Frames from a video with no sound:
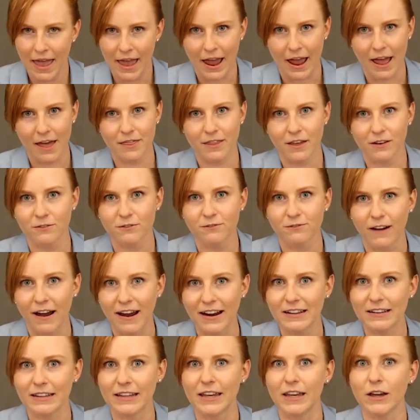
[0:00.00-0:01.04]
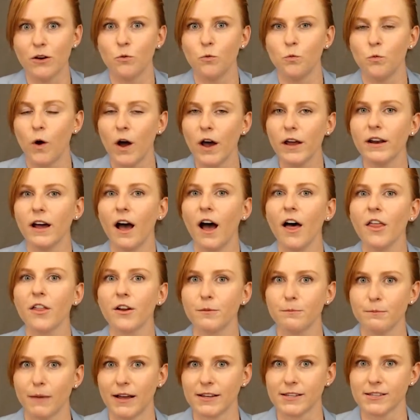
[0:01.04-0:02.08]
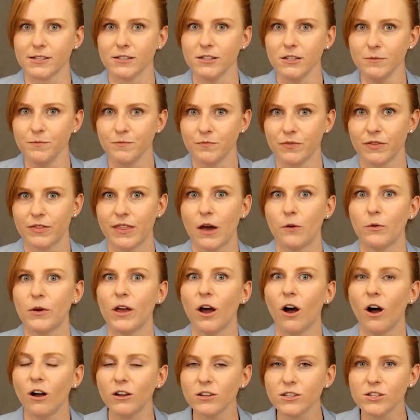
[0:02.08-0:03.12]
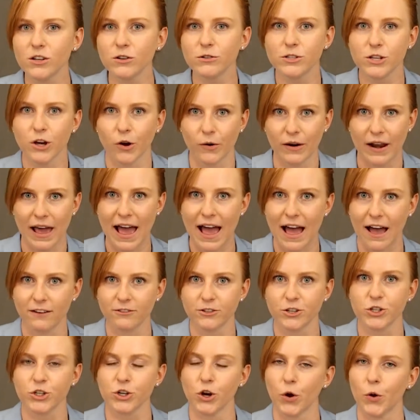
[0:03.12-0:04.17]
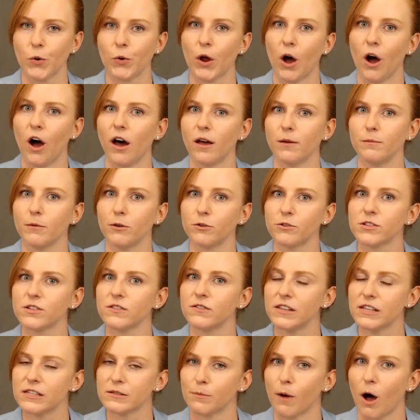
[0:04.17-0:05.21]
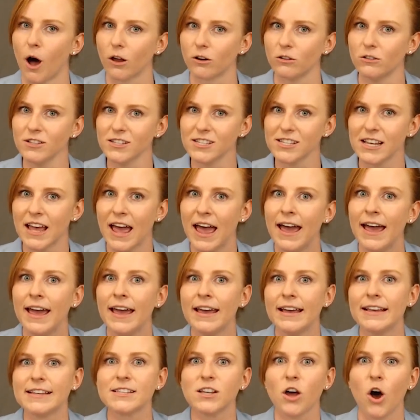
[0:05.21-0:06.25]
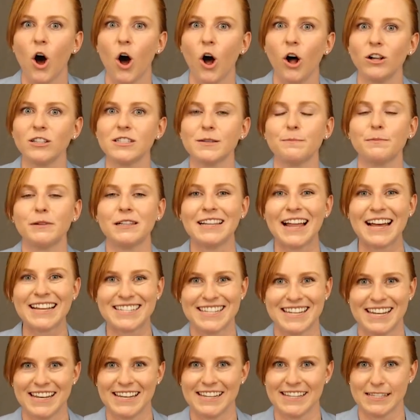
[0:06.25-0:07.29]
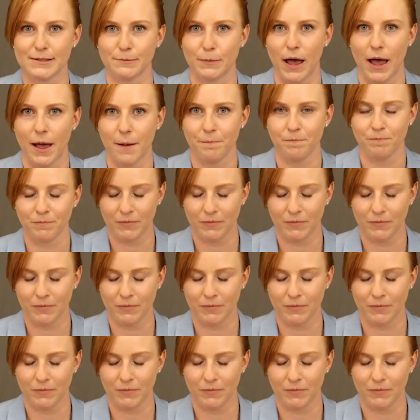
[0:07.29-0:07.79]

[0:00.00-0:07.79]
And then finally, one other muscle that we also don't have shown on most of these models is called platysma.